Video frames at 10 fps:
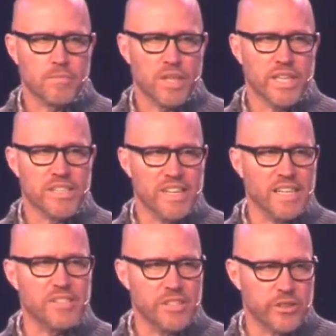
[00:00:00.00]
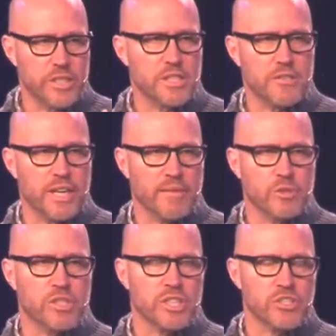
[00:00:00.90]
It's that serious of a
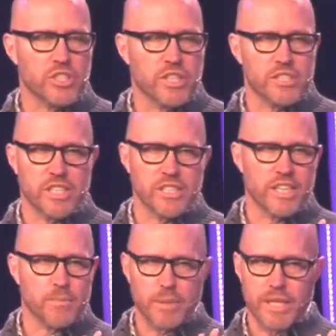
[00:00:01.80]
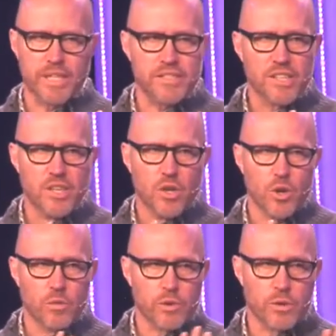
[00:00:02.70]
conversation. and It's going to take place
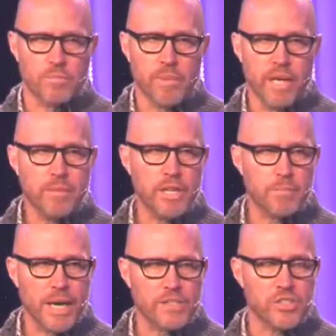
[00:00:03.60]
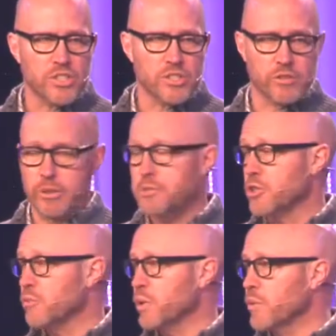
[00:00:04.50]
over many, many passages of
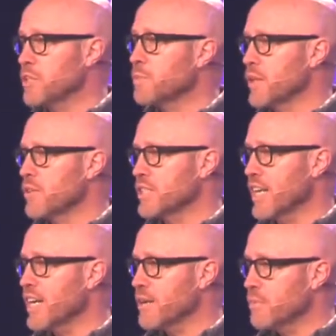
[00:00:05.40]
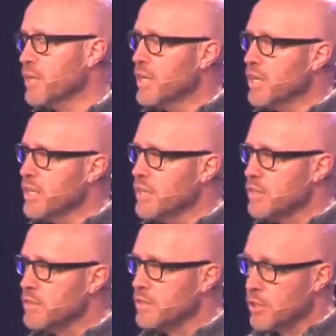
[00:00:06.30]
Scripture, and we want to spend our time
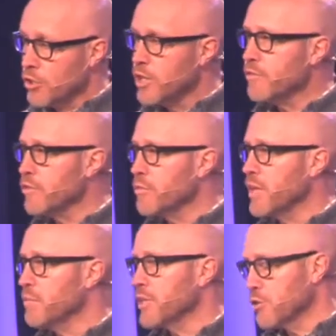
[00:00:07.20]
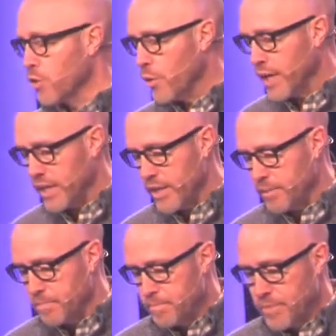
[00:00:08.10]
learning from them and growing in
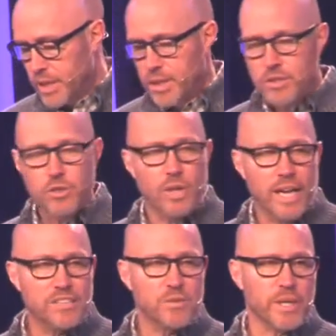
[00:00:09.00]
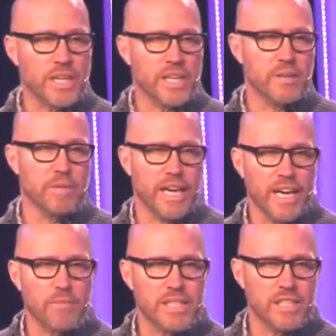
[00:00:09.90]
them. So last week, he
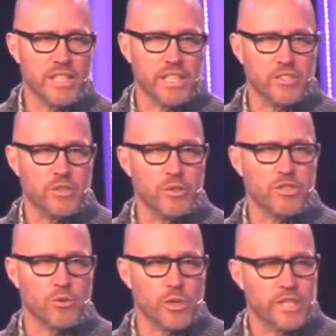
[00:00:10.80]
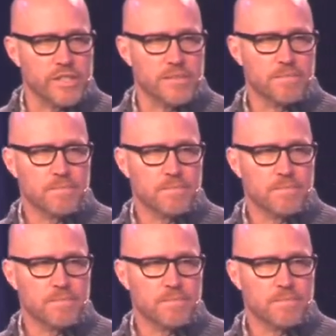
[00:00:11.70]
began by telling two stories.